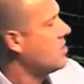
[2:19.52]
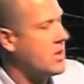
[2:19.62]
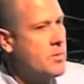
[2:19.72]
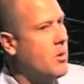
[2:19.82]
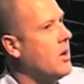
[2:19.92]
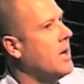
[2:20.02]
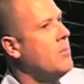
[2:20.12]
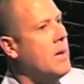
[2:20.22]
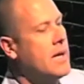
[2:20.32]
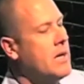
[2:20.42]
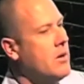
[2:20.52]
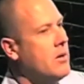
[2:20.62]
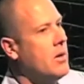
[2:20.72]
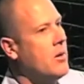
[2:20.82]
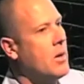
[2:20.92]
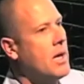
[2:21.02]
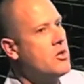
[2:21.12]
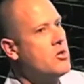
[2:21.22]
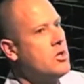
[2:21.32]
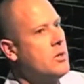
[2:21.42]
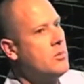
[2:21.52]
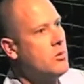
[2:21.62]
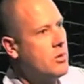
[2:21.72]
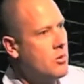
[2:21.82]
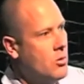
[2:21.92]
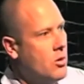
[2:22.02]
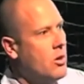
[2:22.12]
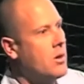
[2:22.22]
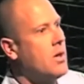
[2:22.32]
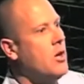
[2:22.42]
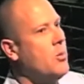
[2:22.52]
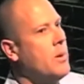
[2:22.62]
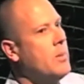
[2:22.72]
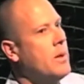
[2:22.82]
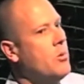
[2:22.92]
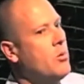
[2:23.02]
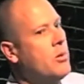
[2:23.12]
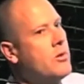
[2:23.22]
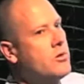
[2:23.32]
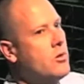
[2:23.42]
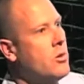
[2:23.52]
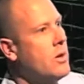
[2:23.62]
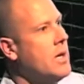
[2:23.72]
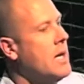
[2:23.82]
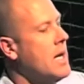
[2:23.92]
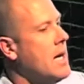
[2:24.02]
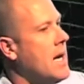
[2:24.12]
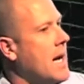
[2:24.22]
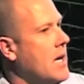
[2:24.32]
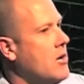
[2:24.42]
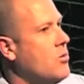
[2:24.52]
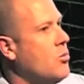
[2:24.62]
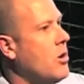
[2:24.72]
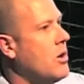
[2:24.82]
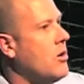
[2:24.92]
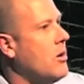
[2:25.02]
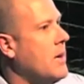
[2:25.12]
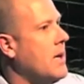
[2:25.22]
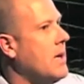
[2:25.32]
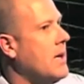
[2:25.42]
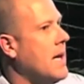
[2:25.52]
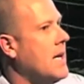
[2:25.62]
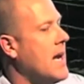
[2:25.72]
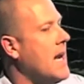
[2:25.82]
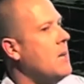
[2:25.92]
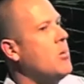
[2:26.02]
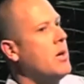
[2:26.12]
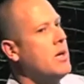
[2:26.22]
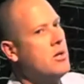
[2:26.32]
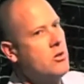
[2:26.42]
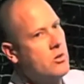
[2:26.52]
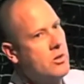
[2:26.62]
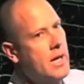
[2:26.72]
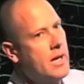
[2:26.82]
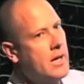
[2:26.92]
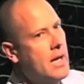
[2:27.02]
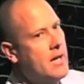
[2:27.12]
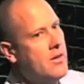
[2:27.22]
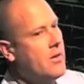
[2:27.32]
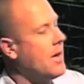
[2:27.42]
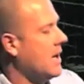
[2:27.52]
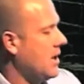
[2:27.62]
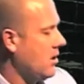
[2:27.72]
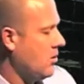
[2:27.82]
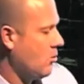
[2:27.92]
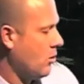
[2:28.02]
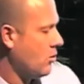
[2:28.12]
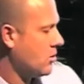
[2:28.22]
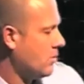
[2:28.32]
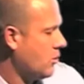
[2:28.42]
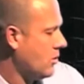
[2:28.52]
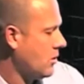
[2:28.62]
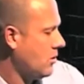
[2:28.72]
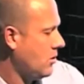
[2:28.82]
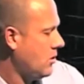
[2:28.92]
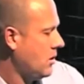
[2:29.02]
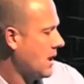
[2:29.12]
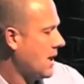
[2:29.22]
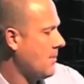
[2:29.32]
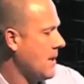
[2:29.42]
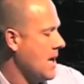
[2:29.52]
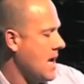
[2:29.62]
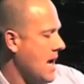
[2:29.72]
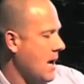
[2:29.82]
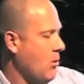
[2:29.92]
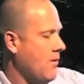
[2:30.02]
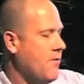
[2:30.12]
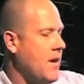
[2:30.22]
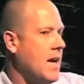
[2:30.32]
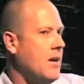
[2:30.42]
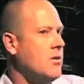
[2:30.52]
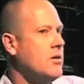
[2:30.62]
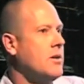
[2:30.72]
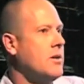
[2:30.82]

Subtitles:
just by making a relationship, doing the work, helping people with a story, and working on the media. And anybody can do that, and they will support you. And we've found